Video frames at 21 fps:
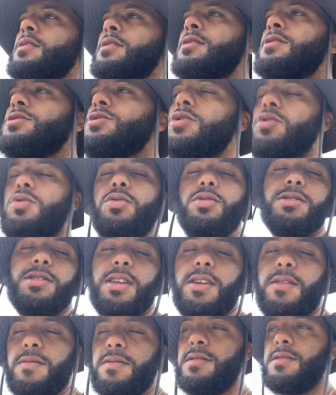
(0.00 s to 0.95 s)
Shakur
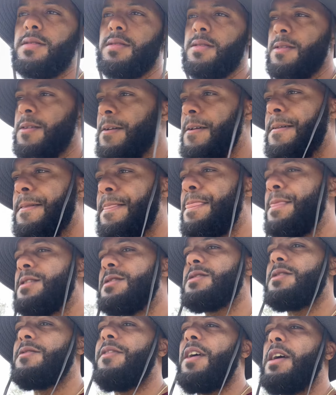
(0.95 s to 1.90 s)
Stevenson.
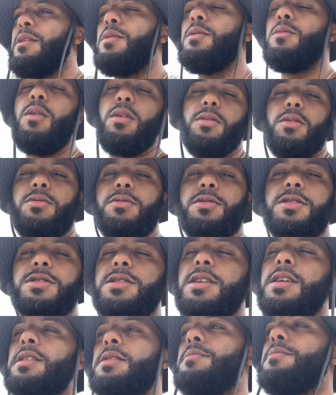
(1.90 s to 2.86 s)
It's the fight we want on this
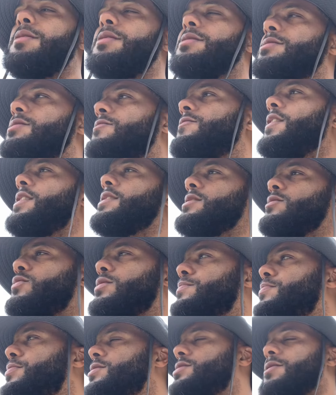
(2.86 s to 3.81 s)
channel, bro. It's the fight that we
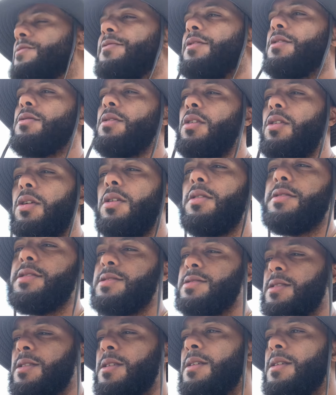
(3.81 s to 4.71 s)
pushing for the hardest.